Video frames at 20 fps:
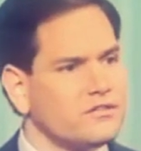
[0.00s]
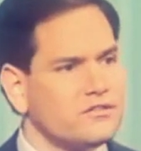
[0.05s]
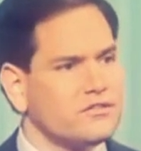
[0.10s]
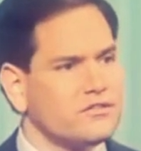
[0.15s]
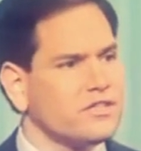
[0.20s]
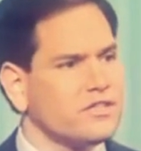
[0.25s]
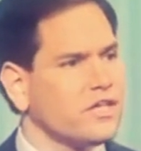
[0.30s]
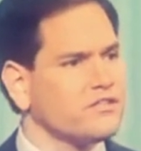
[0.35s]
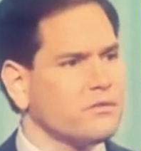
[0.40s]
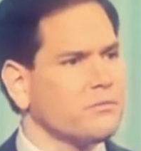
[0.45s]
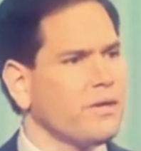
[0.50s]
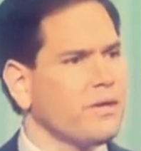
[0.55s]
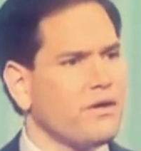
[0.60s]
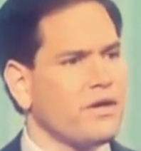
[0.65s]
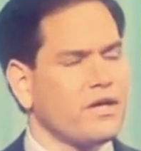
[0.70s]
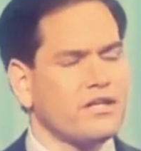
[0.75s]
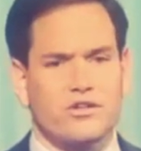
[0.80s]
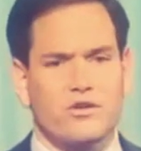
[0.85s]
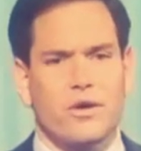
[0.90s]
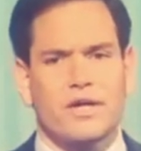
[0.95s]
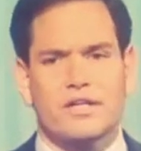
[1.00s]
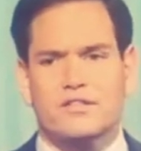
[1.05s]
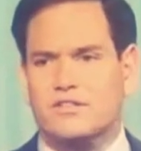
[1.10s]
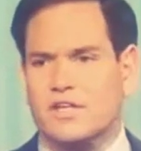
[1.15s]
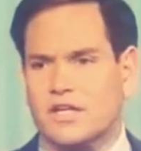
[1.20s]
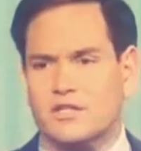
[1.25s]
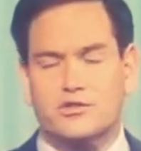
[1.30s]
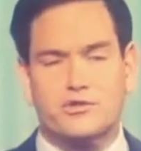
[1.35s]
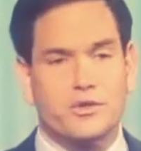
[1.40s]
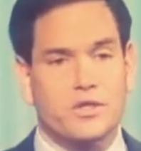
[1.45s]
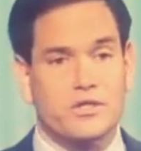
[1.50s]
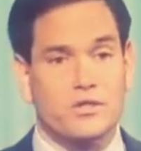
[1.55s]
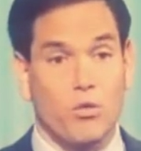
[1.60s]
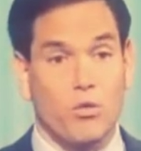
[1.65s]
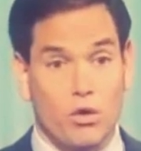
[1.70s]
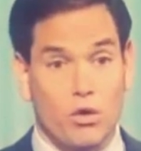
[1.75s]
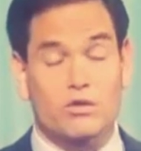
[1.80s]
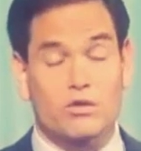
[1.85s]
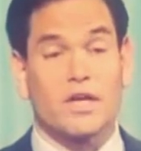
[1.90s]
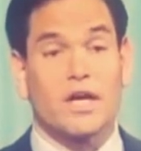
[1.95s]
says America's the greatest country in the
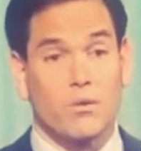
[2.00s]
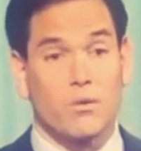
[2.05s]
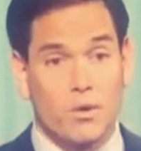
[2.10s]
world.